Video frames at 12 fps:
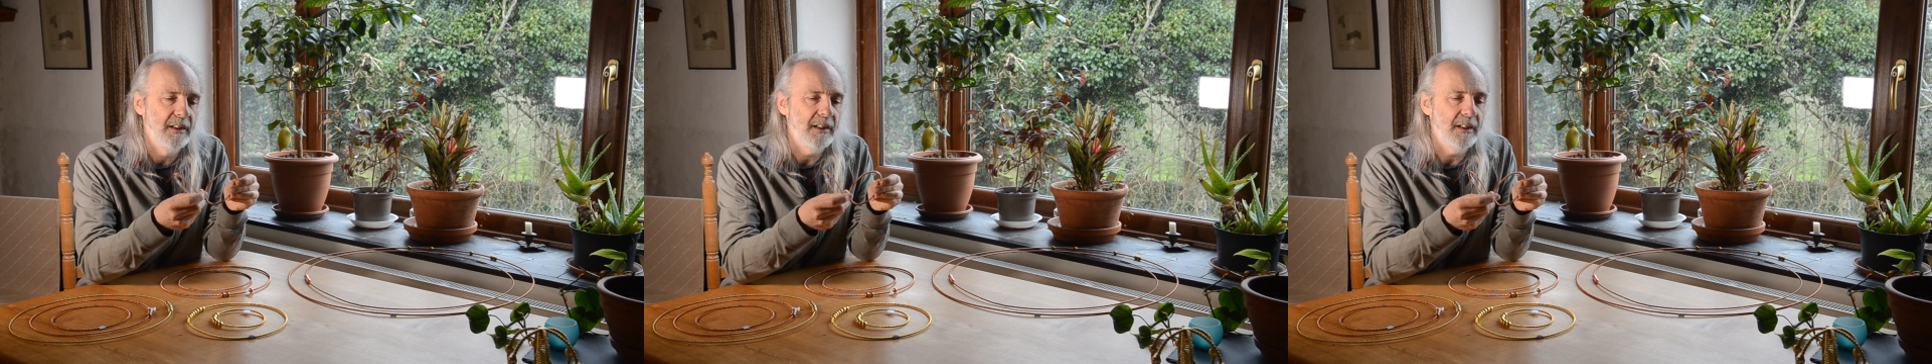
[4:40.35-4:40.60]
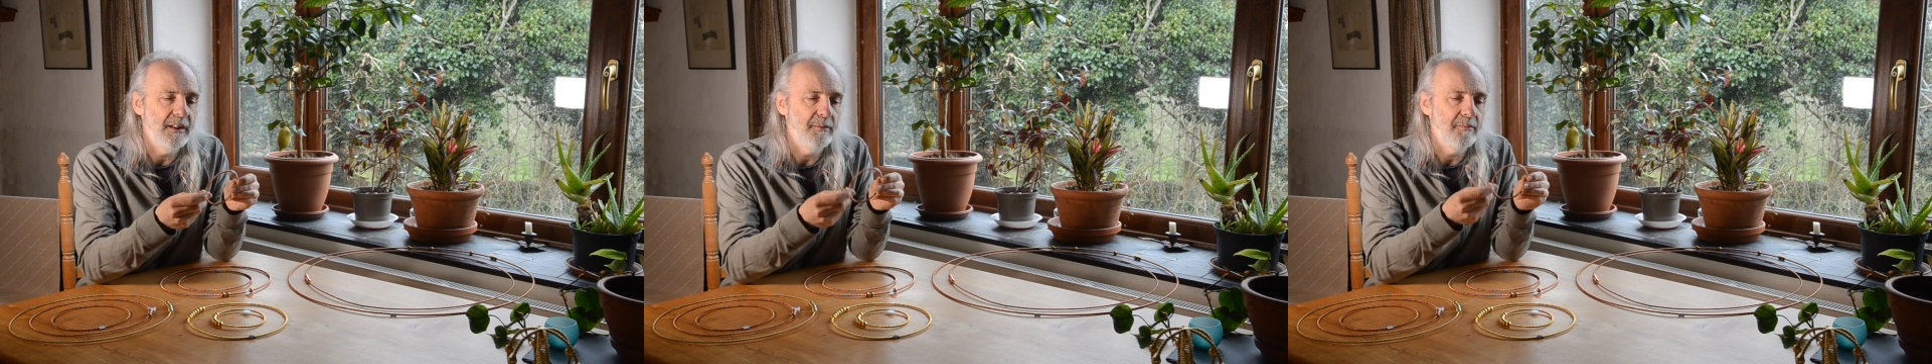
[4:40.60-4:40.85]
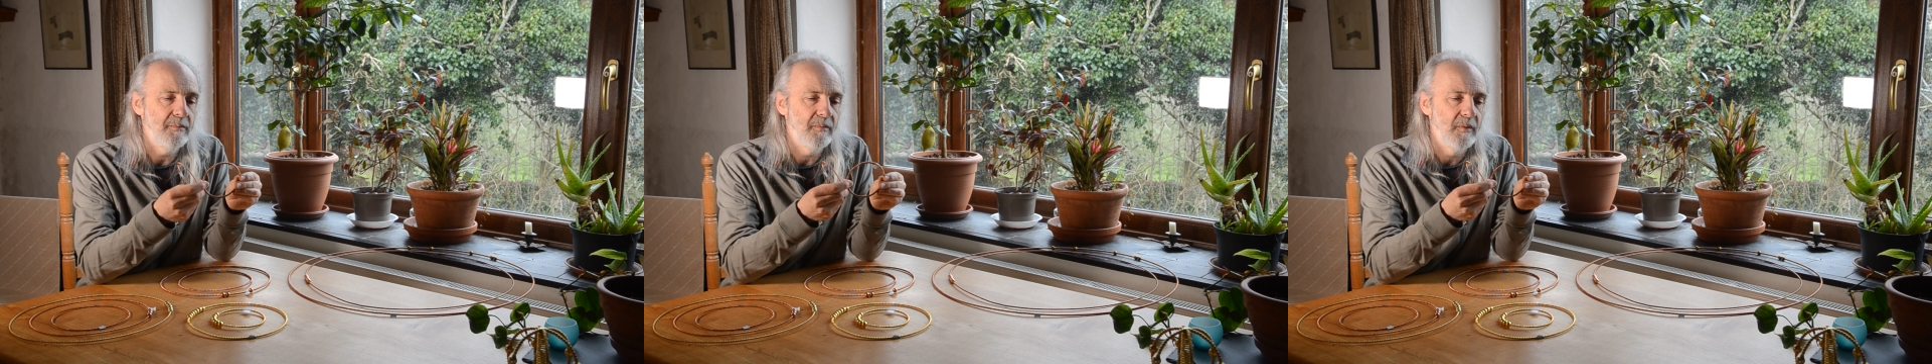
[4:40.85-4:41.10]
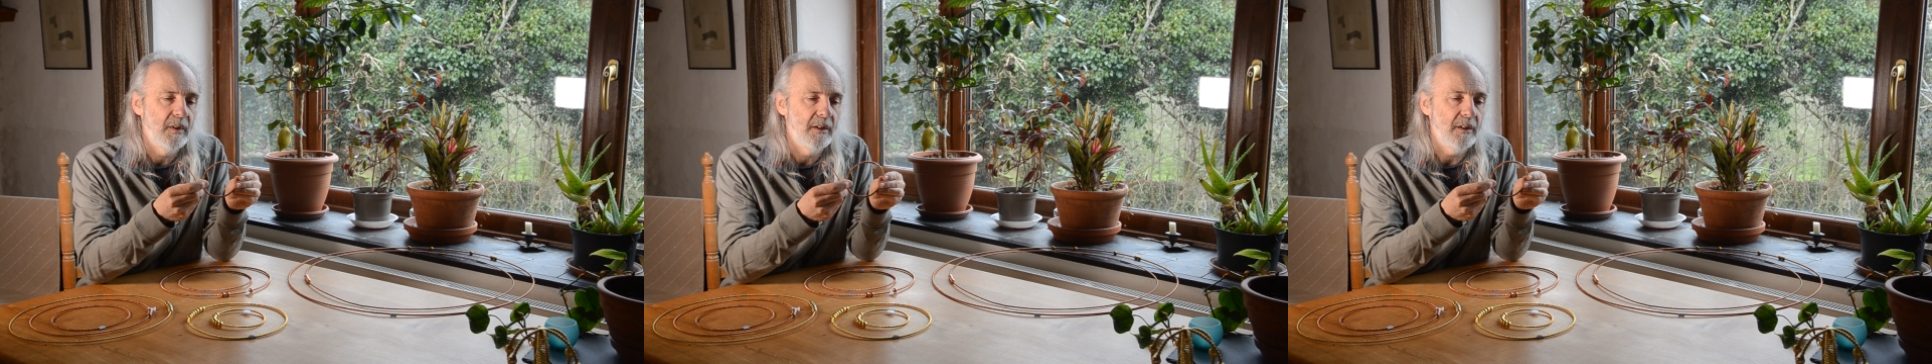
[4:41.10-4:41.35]

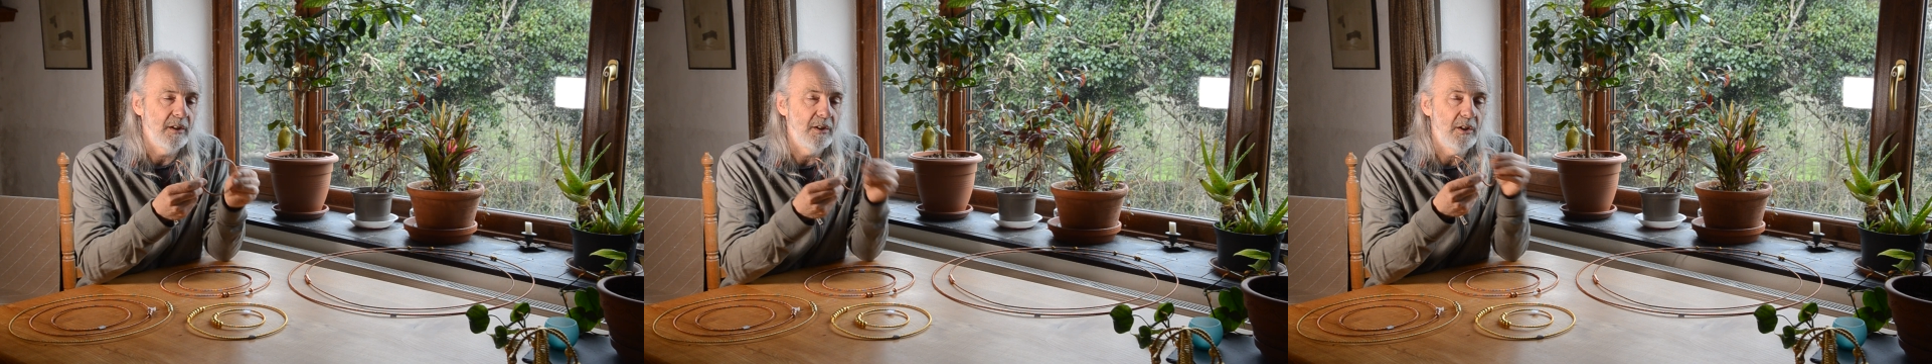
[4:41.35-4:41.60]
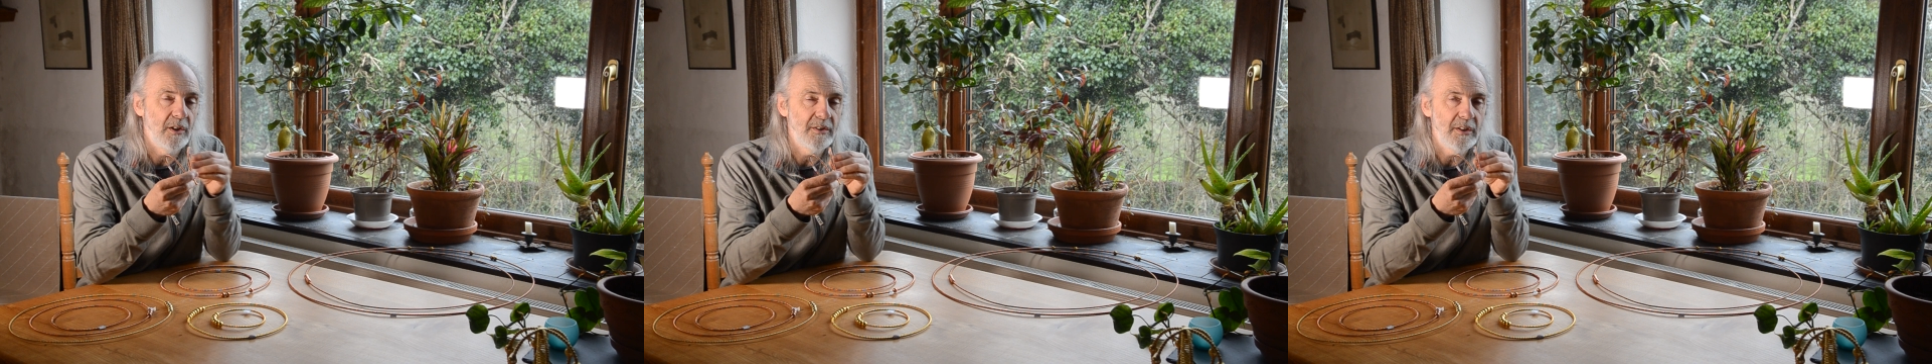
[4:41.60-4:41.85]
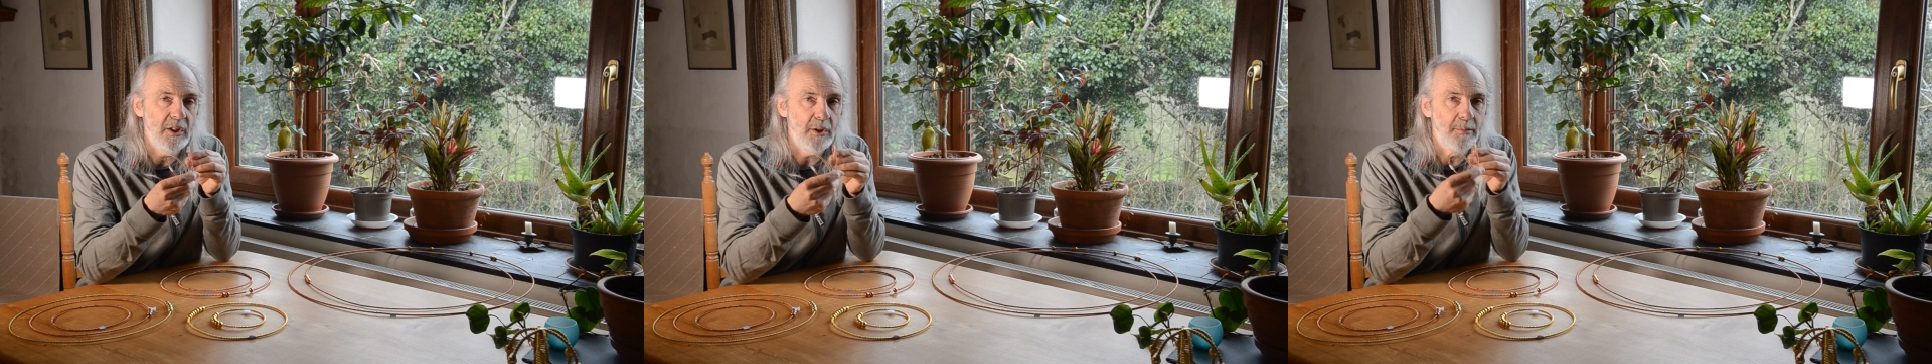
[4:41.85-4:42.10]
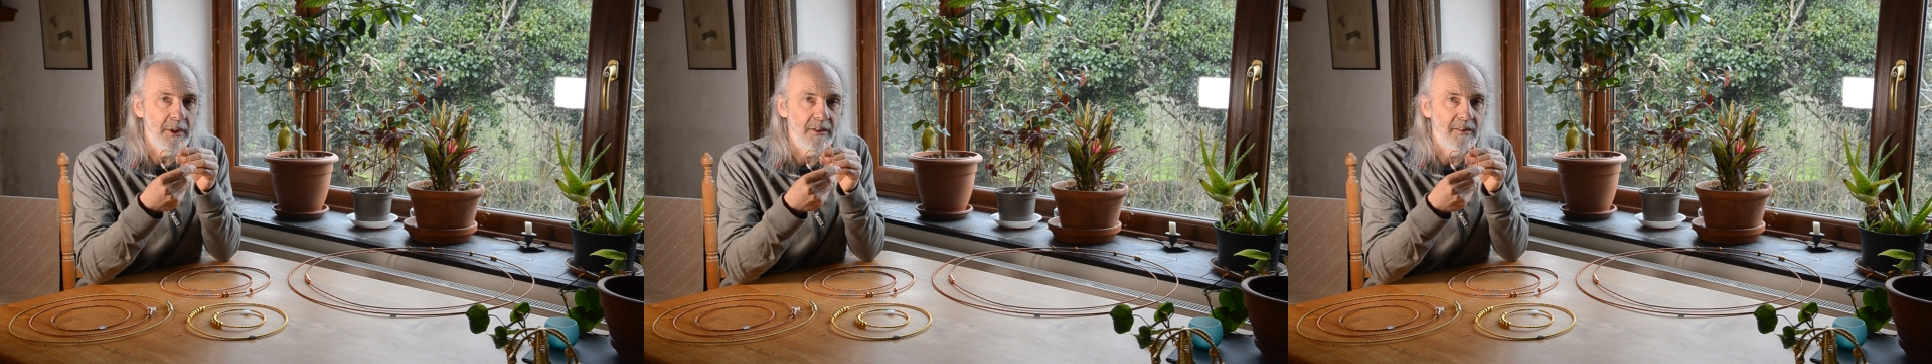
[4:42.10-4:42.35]
The lost
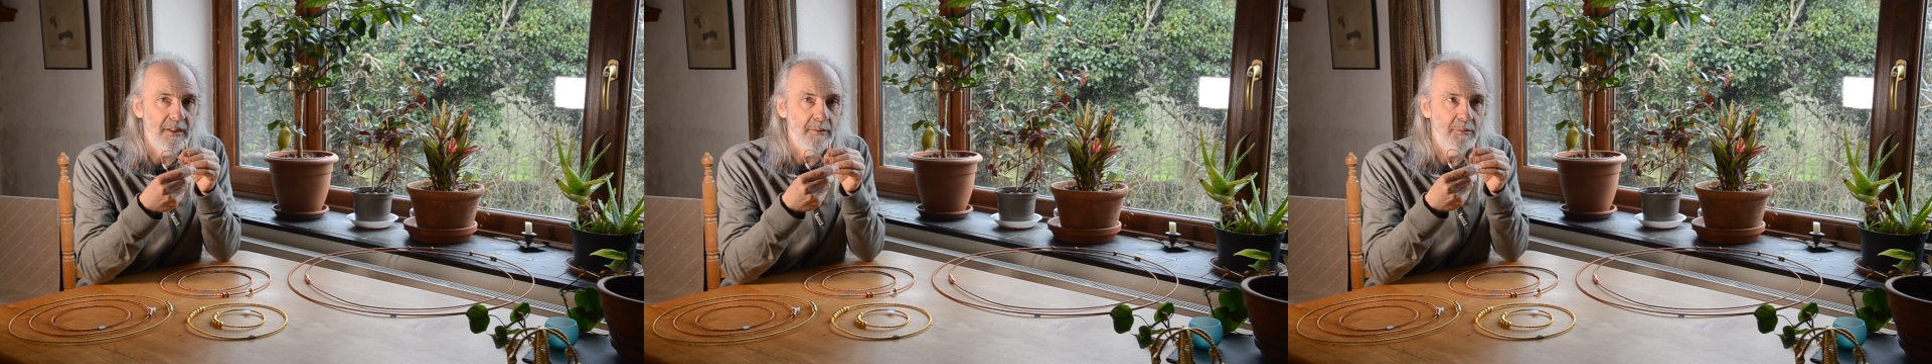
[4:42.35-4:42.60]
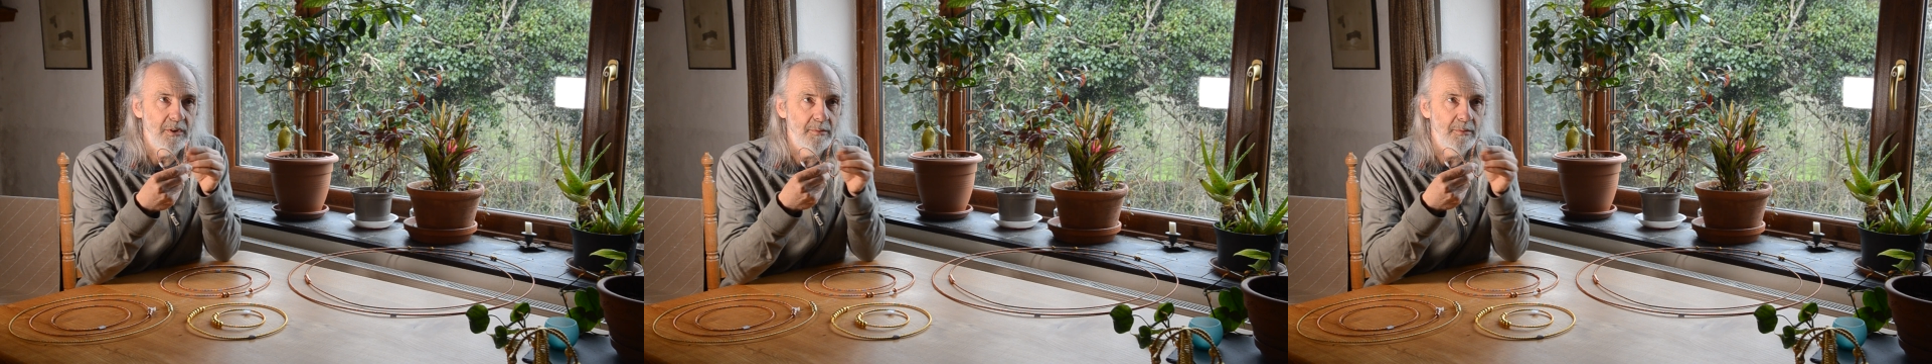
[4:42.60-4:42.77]
cubit seems